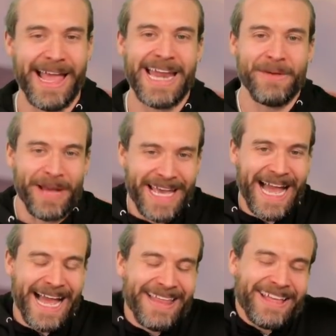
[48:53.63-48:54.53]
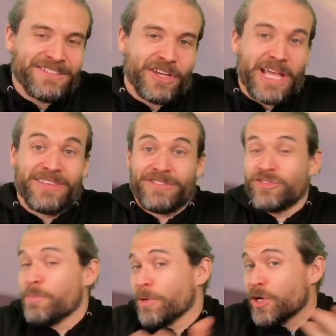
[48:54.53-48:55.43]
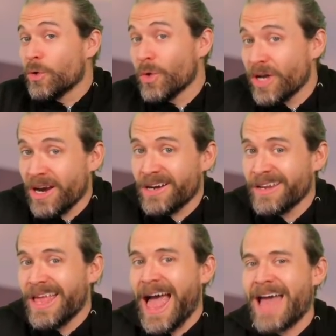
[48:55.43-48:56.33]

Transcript: Anyway, I think it's a super cool card.